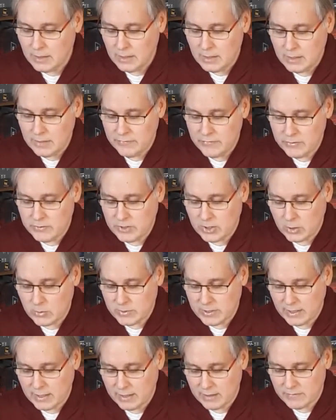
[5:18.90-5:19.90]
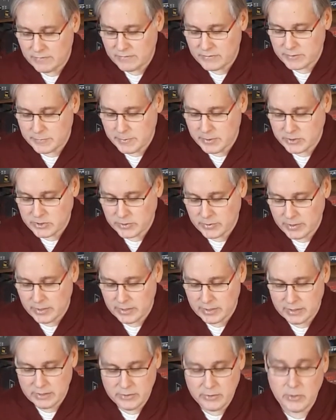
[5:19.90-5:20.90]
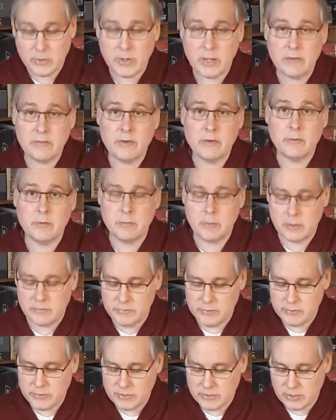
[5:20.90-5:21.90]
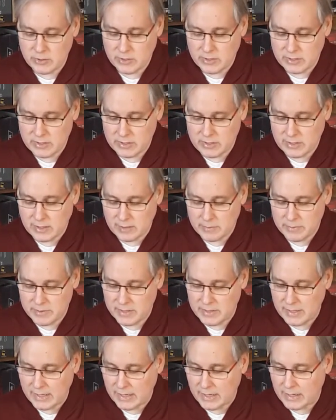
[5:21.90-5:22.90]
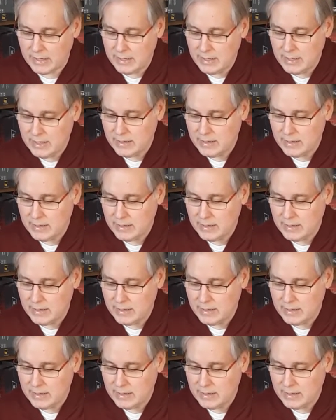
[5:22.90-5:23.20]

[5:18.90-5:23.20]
If you don't have spirituality, you don't have any remote views to look at the top of the deck,